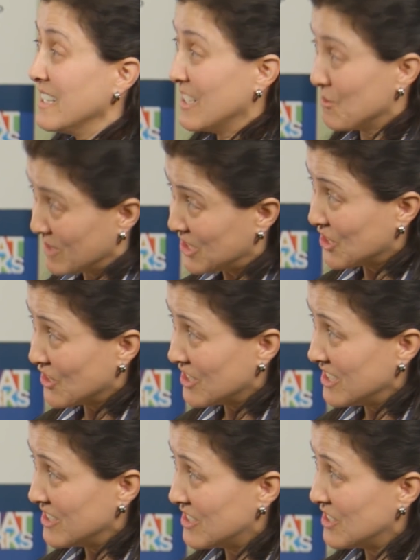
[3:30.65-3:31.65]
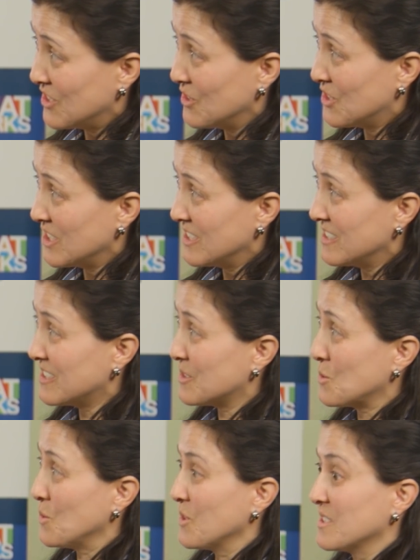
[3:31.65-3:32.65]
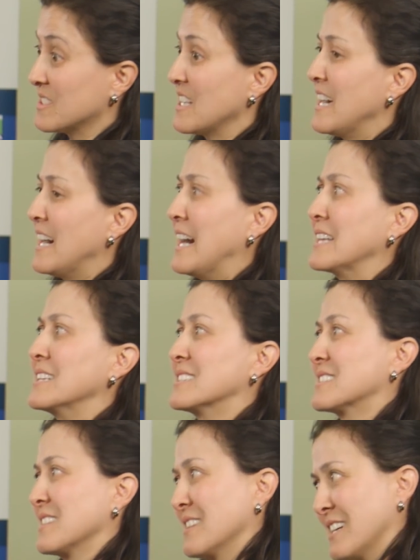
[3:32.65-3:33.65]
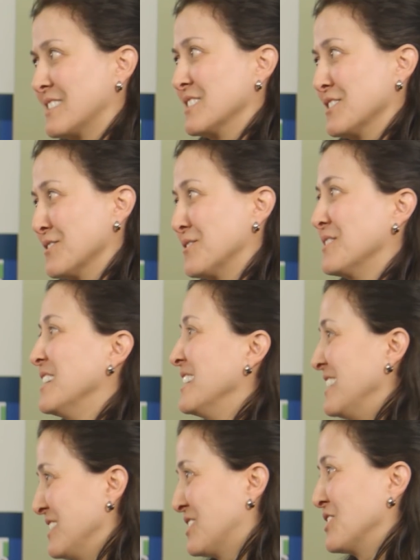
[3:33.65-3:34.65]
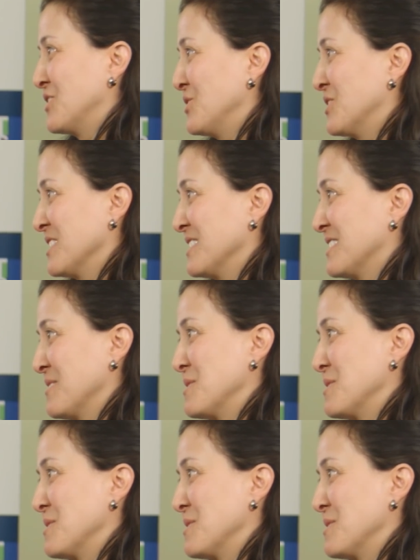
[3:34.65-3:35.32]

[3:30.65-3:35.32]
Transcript: and research institutions, towards highly selective institutions.